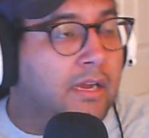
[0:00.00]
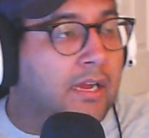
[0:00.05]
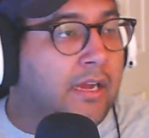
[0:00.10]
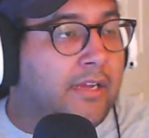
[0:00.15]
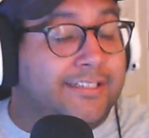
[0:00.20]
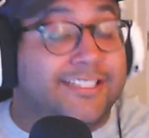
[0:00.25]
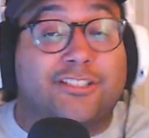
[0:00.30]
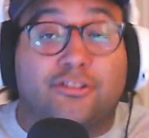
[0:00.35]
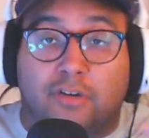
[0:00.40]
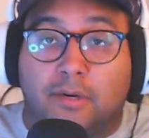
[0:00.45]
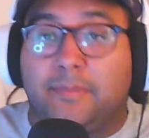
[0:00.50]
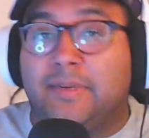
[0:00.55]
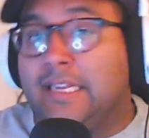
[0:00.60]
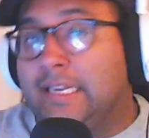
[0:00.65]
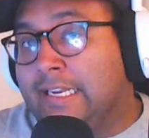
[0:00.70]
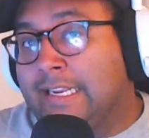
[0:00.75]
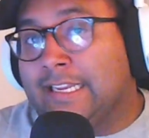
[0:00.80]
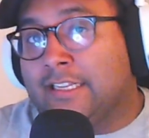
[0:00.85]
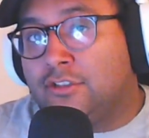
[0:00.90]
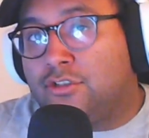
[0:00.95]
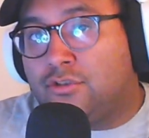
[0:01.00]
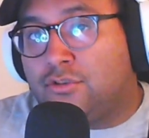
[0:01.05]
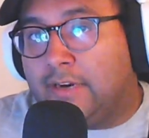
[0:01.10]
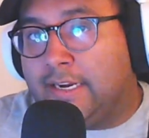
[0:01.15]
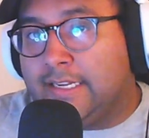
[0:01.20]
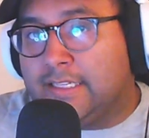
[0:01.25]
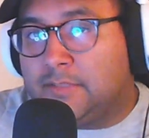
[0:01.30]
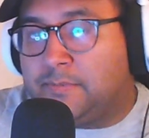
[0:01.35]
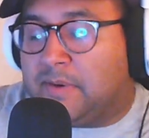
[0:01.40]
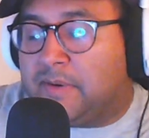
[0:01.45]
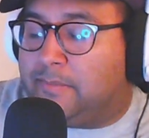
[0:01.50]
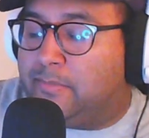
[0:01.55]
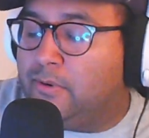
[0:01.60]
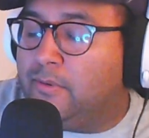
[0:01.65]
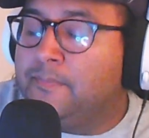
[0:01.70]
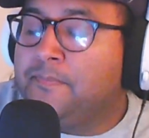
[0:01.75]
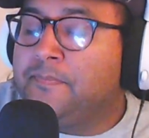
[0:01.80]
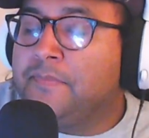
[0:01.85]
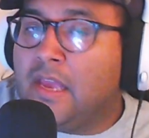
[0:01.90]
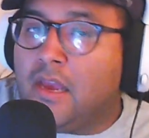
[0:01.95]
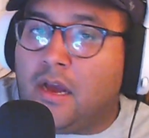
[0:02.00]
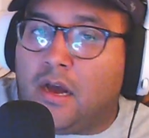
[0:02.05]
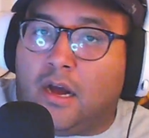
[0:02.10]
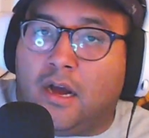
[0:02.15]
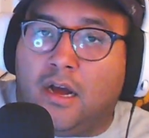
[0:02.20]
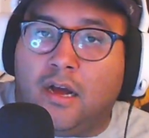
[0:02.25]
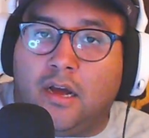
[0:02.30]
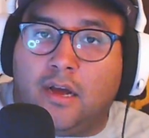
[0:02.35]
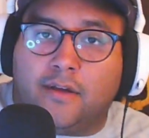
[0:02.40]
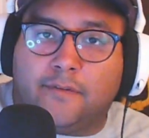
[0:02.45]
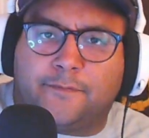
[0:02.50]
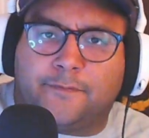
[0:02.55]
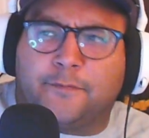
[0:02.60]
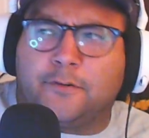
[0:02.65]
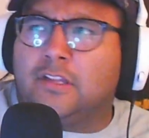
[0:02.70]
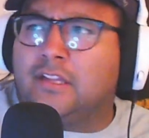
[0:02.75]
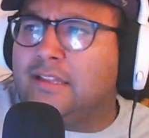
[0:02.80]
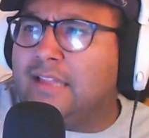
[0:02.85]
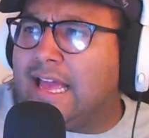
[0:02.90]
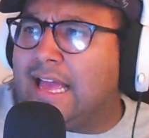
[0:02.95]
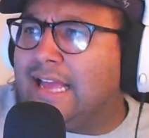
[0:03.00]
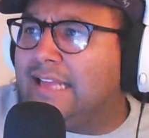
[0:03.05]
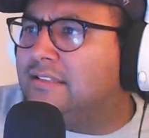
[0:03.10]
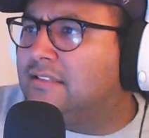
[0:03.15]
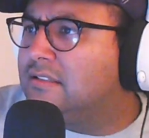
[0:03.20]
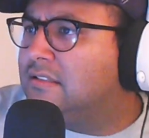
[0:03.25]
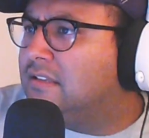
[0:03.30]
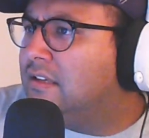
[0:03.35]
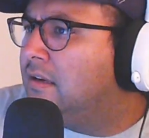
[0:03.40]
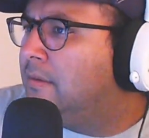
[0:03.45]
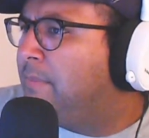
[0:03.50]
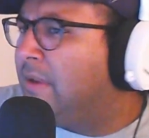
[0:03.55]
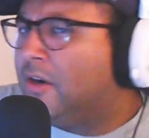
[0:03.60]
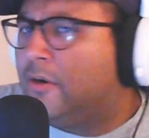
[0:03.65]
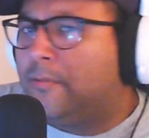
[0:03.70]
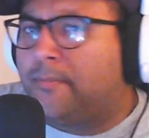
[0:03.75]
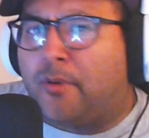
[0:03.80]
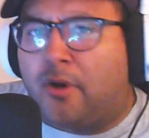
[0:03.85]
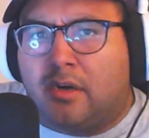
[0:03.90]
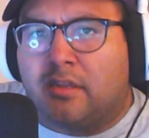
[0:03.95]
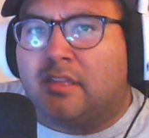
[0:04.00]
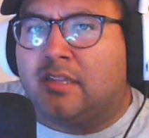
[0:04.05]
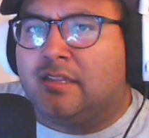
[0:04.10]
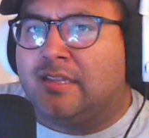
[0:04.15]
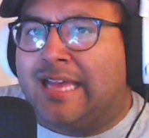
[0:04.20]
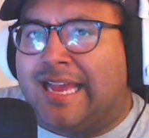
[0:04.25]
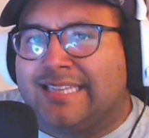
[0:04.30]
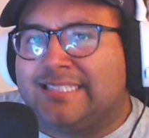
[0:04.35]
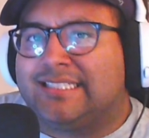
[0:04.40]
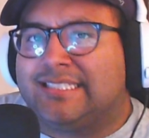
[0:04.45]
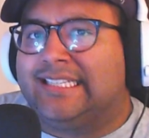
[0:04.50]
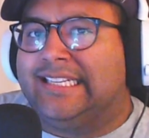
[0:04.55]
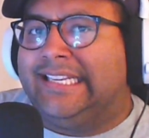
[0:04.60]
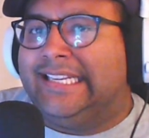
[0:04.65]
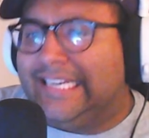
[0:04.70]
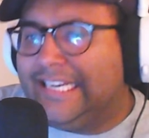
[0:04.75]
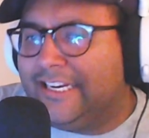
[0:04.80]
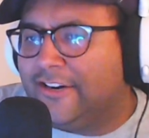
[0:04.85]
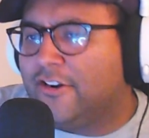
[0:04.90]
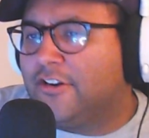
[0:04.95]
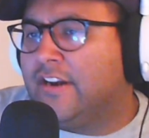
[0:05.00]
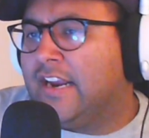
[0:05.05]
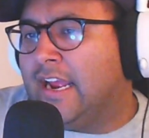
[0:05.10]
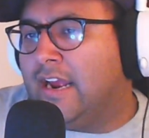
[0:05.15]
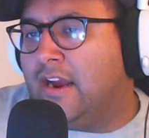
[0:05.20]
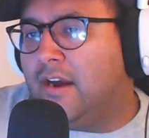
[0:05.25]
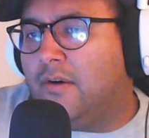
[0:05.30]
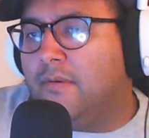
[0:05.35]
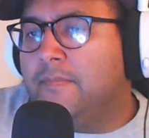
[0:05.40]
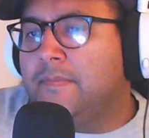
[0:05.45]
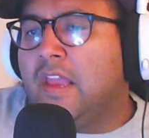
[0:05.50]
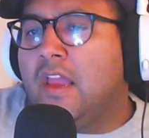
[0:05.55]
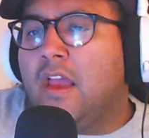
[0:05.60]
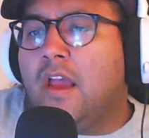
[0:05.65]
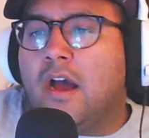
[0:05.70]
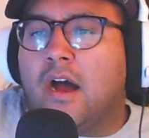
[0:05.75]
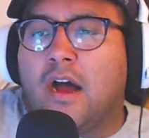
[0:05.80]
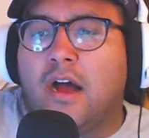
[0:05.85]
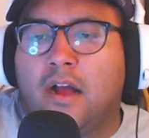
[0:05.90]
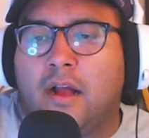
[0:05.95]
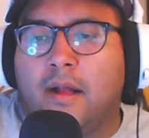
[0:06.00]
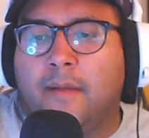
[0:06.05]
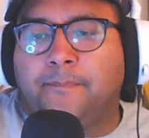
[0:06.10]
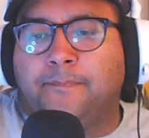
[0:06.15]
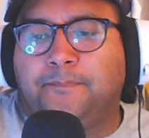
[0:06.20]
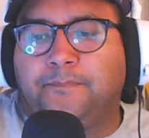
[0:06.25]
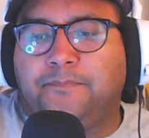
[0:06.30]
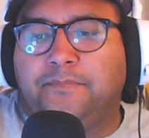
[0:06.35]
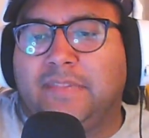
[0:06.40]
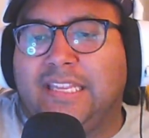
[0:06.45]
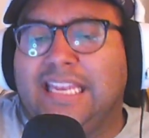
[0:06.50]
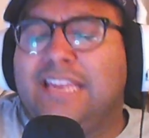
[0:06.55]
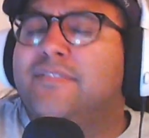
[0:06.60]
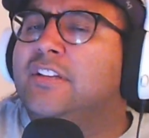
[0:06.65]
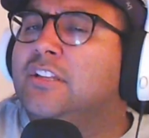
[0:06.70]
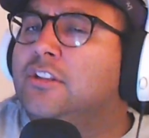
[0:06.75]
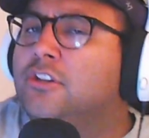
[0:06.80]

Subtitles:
discriminate against trans people for the last better part of the last year now. Even